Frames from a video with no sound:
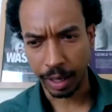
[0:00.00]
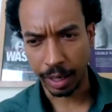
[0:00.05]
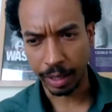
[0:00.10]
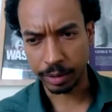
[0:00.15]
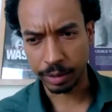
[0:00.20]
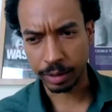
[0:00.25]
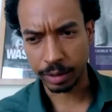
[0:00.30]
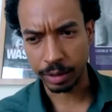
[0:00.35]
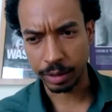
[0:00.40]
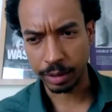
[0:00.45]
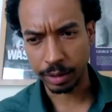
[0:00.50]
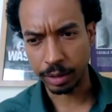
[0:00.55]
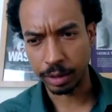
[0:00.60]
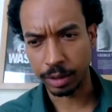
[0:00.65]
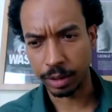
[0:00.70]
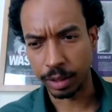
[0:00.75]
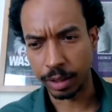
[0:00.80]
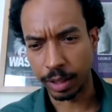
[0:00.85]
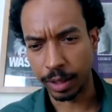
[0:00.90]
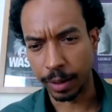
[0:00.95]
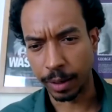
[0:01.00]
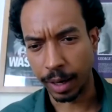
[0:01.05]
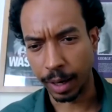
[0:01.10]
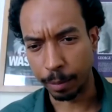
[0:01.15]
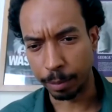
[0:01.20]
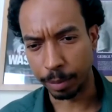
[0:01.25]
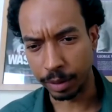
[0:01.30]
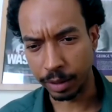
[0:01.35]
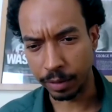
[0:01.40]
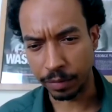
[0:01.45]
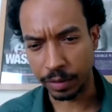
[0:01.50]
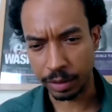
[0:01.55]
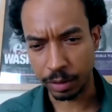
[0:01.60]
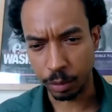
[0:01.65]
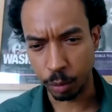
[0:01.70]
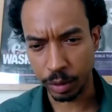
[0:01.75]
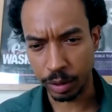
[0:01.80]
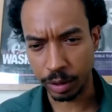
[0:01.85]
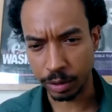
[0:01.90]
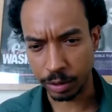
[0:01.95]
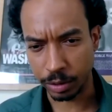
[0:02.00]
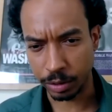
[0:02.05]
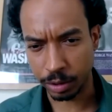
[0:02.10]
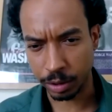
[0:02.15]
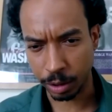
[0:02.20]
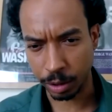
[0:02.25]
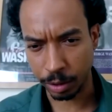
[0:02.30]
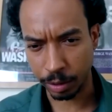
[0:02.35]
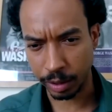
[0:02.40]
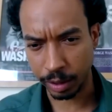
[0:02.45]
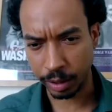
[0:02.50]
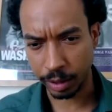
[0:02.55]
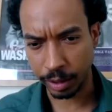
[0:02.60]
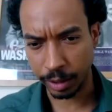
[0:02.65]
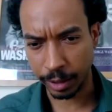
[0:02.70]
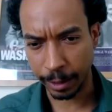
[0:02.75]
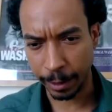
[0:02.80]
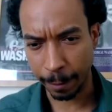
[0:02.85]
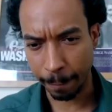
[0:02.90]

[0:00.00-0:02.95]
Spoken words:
I see, I believe that the wheels are turning